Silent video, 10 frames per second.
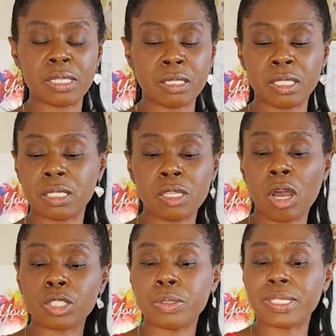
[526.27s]
to
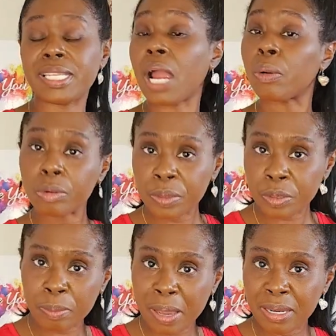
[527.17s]
talk to a tarot
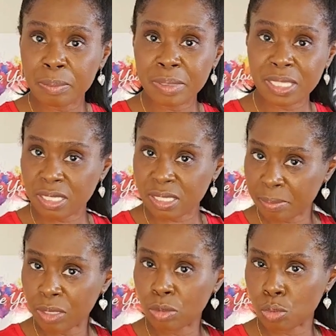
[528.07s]
reader about it, let me tell you
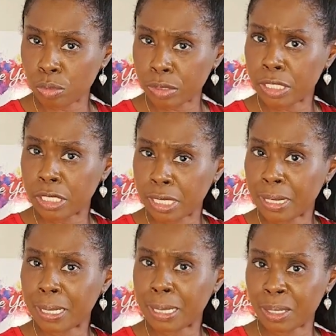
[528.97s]
somebody who's really good at
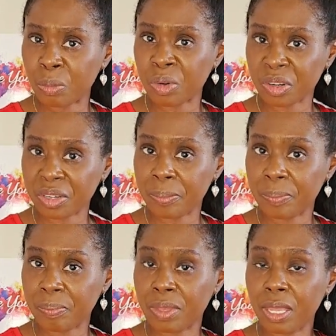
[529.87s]
that kind of work.
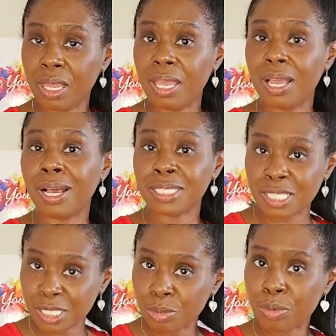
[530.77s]

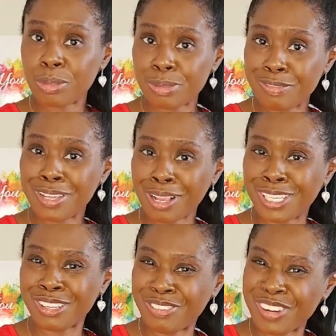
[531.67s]
Alyssa Larose of
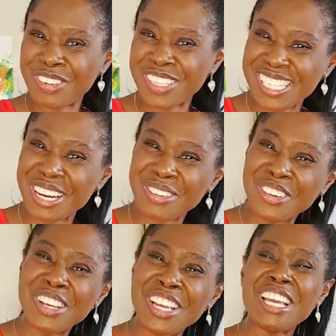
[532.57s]
Celtic Fairy
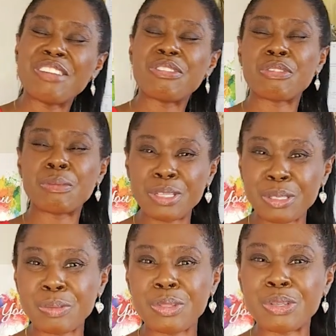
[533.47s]
Tarot. If you're
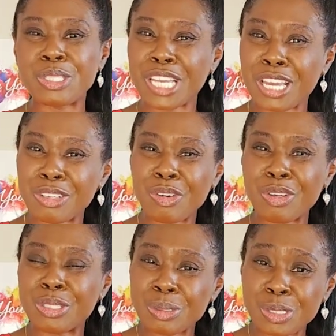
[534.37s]
familiar with her channel
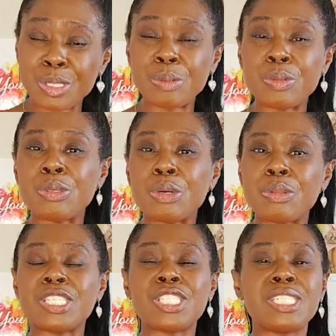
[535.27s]
on YouTube, you know
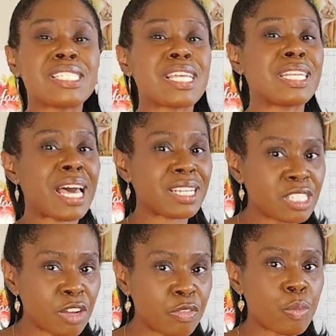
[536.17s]
that she does a lot of
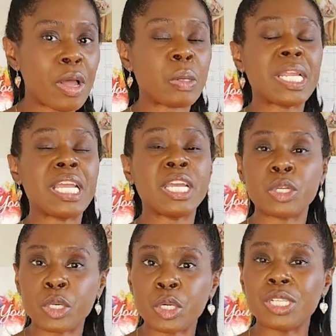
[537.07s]
stuff around
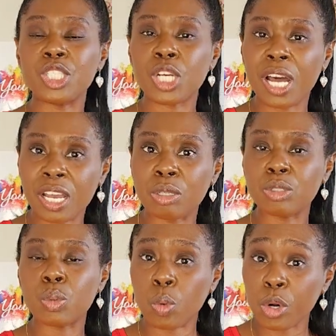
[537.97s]
inner
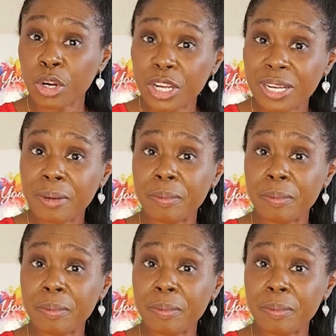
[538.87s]
child work